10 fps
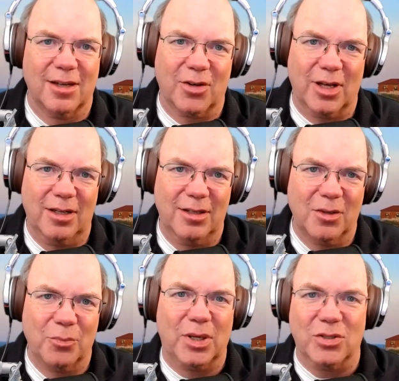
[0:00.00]
Okay,
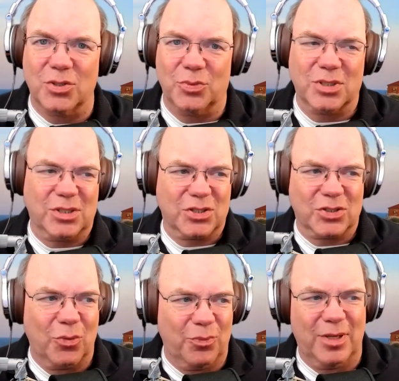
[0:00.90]
because it was just
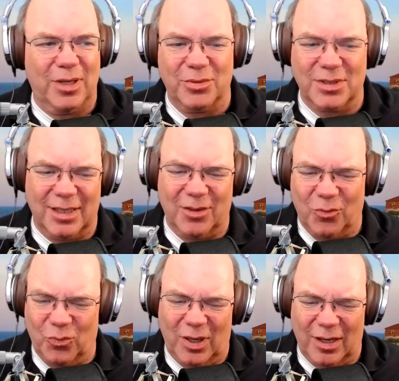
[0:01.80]
so. It was like,
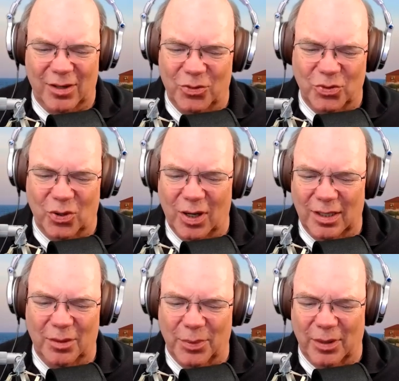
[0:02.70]
what are you
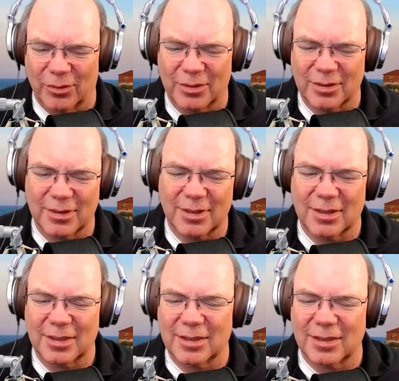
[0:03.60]
talking about?
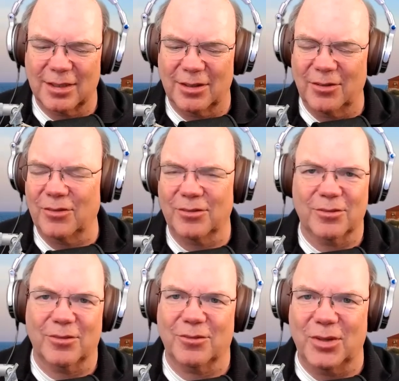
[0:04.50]

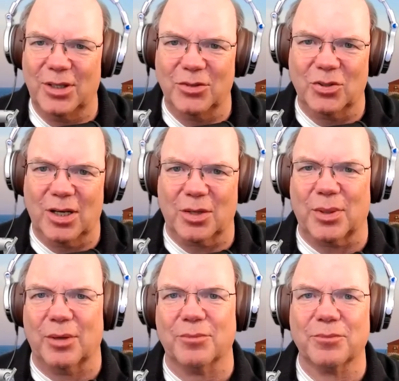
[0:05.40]
What are you talking
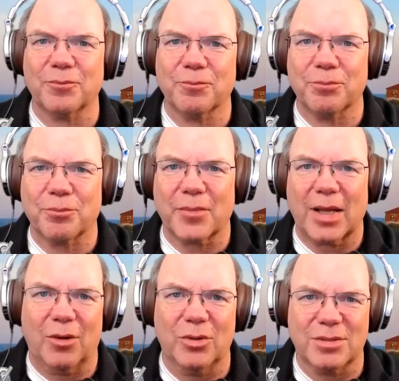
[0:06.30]
about?
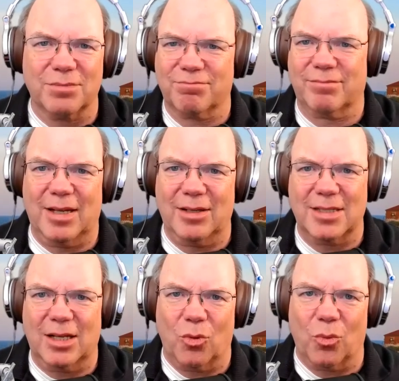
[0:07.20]
How does
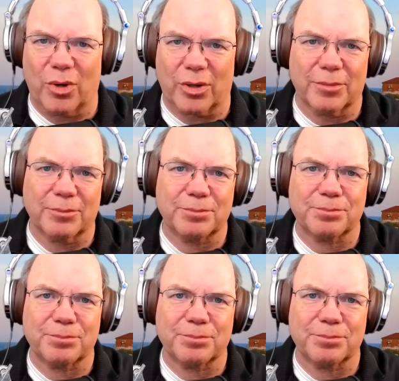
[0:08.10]
that all work?